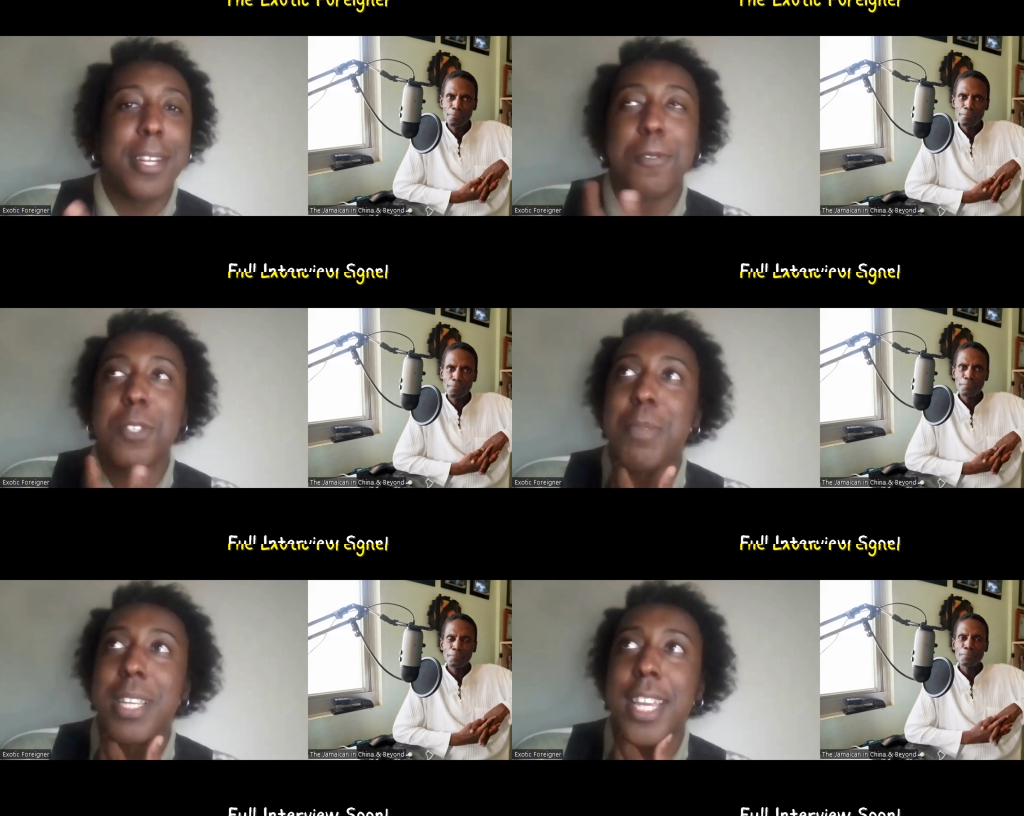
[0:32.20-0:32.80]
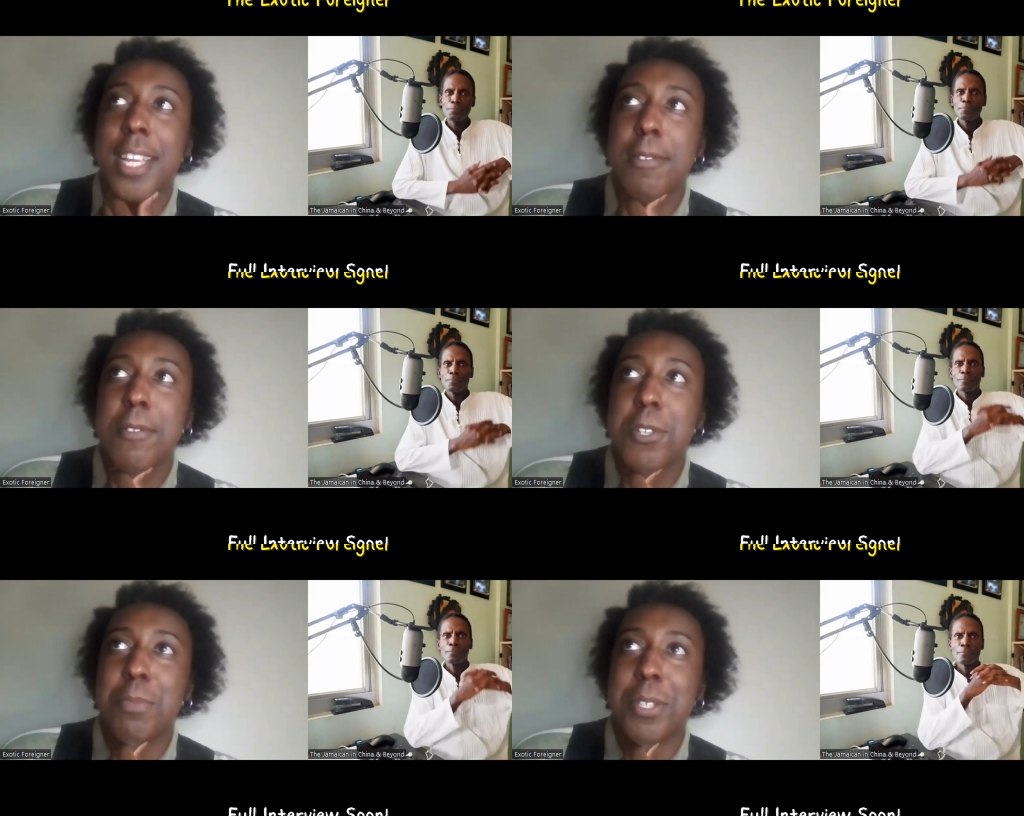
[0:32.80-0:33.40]
Speaker 1: they don't speak
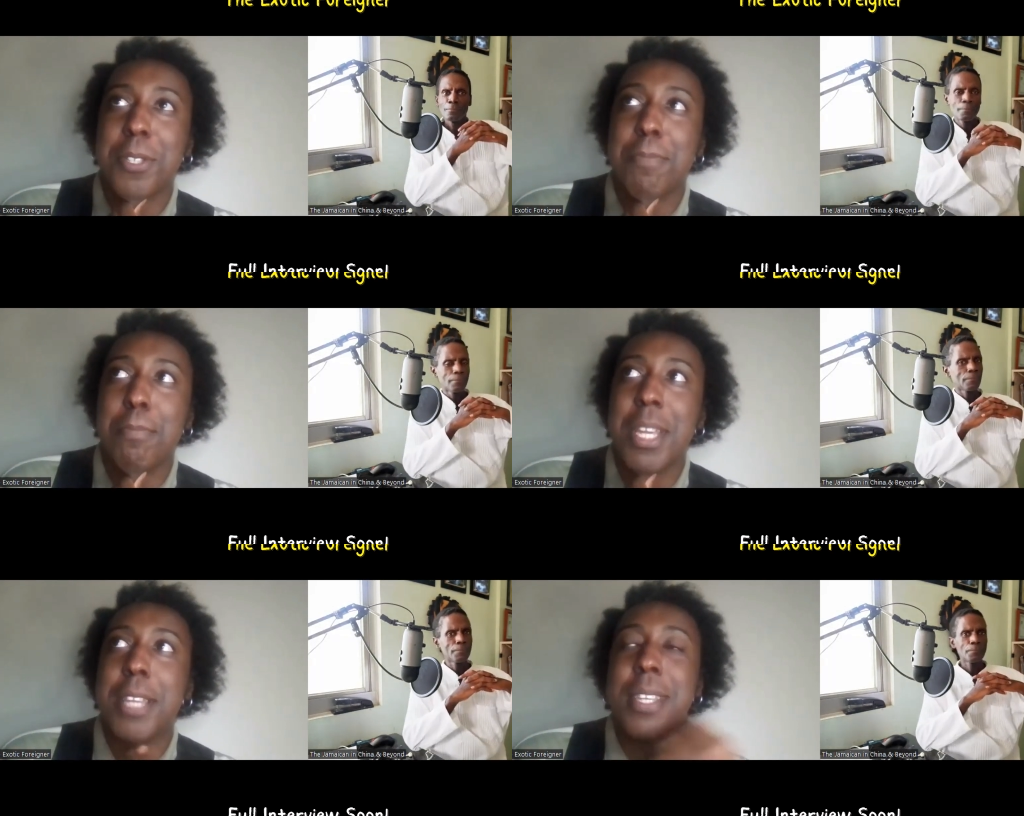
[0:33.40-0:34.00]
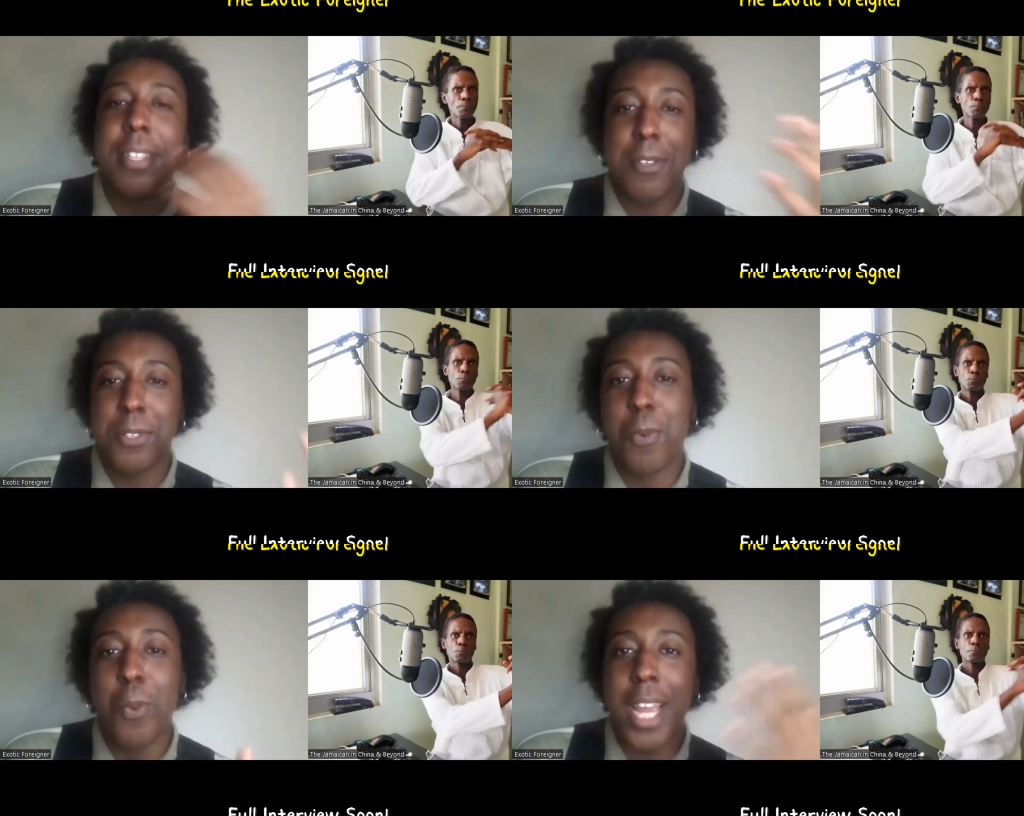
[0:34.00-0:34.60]
English, but maybe
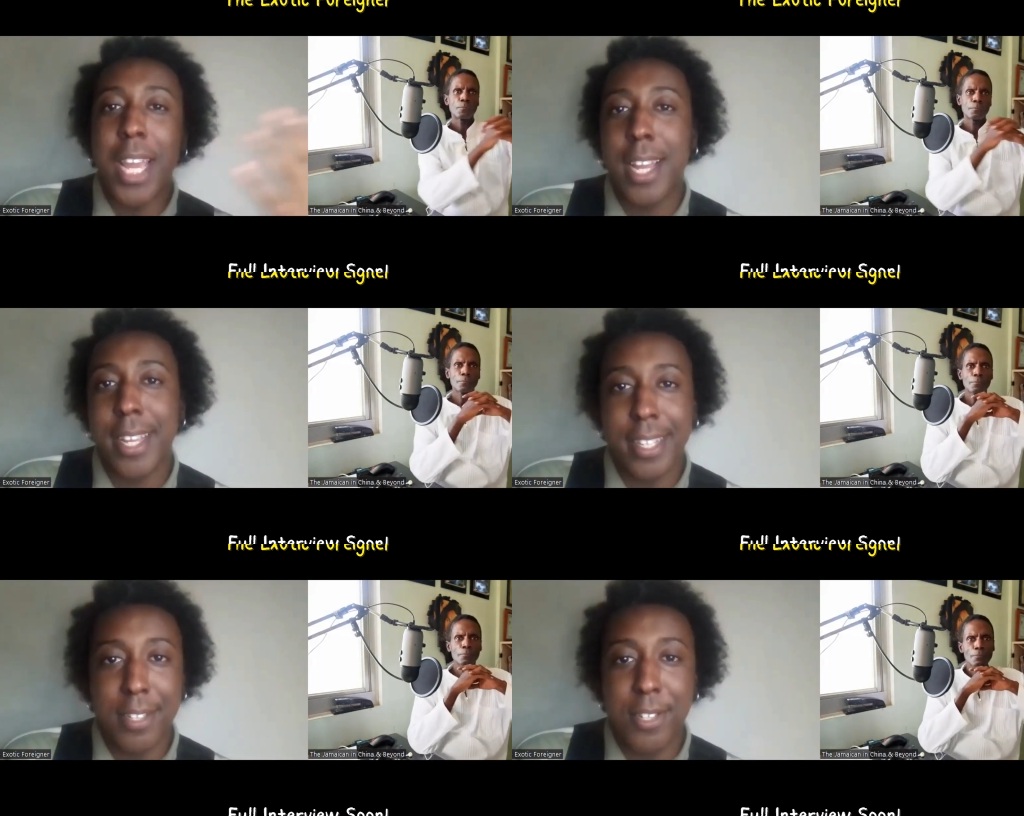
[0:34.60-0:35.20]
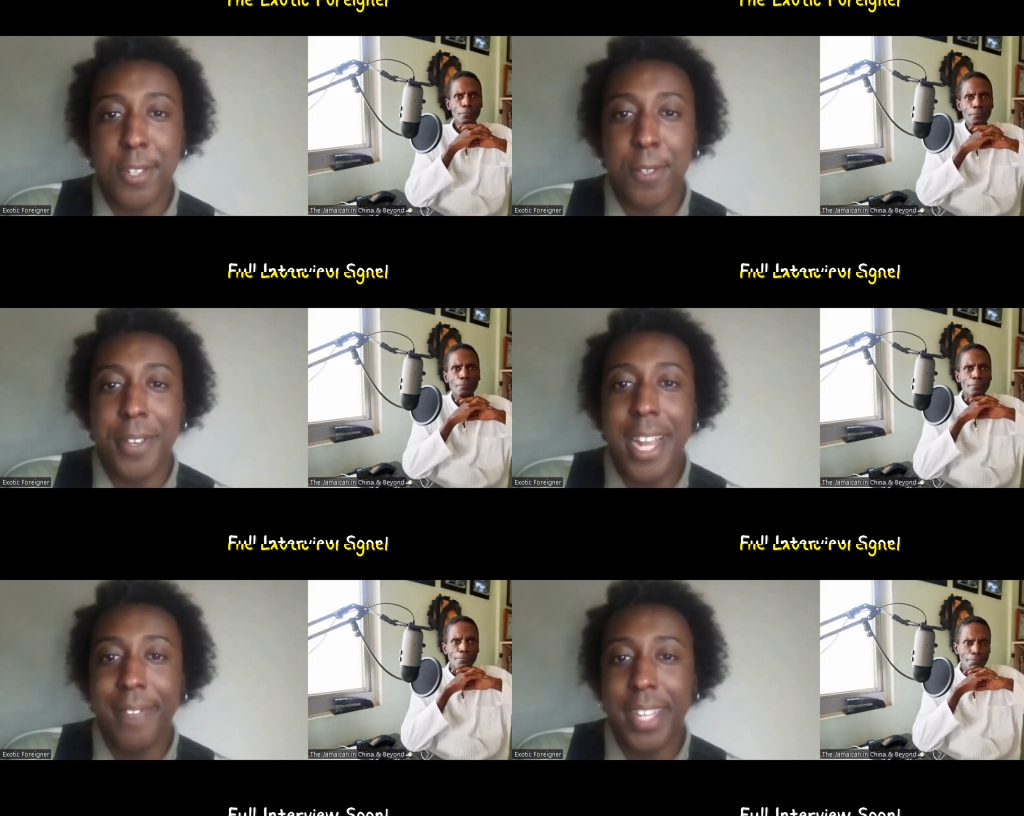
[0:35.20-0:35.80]
there's a way I can still
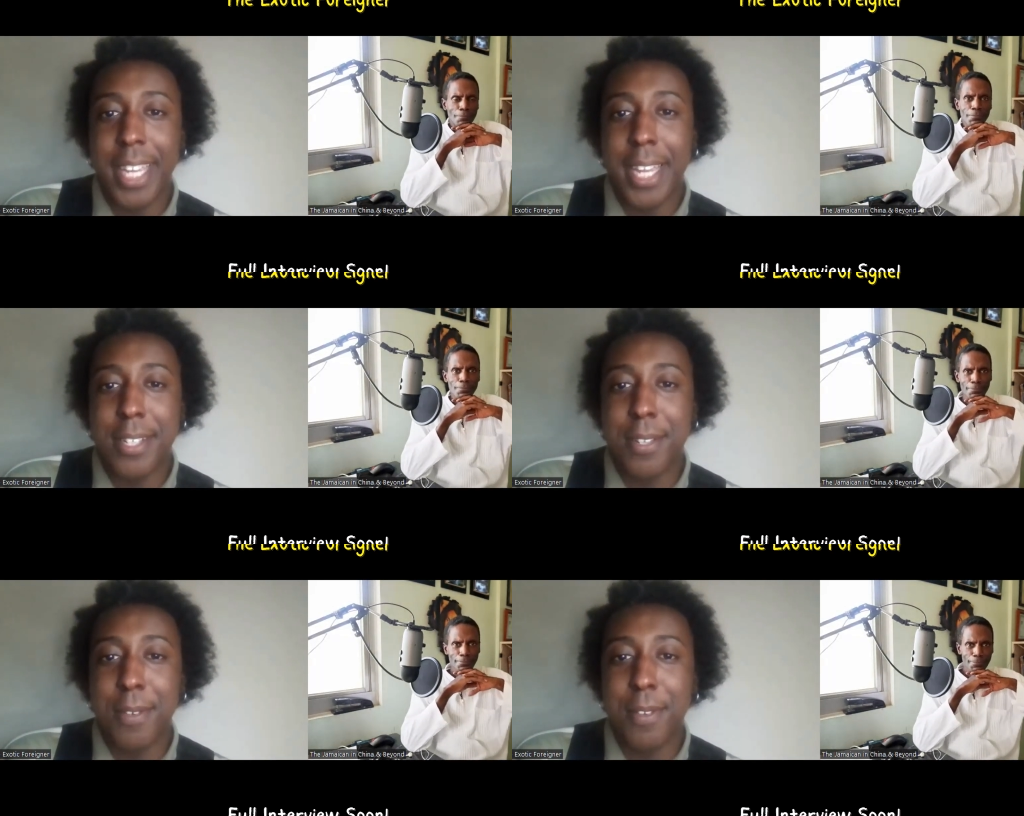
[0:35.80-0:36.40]
navigate